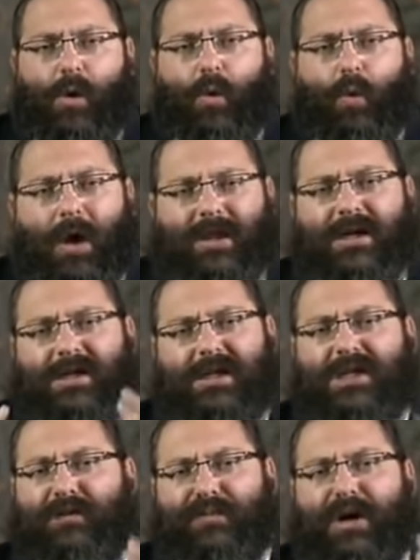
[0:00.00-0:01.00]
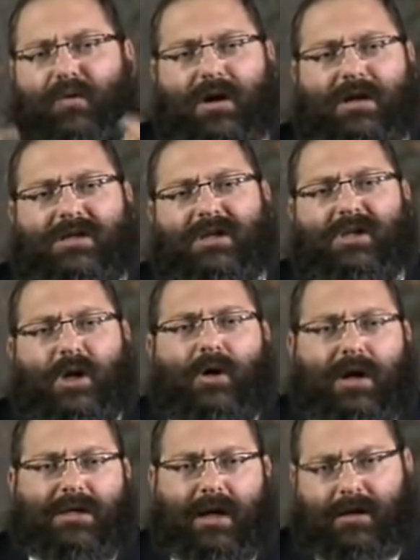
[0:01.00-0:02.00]
What does this mean? What is the
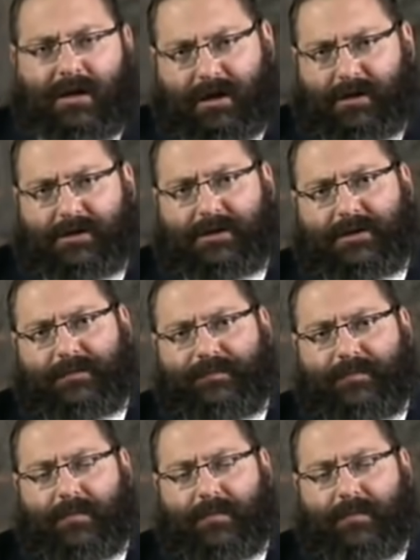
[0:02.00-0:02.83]
Zohar telling us?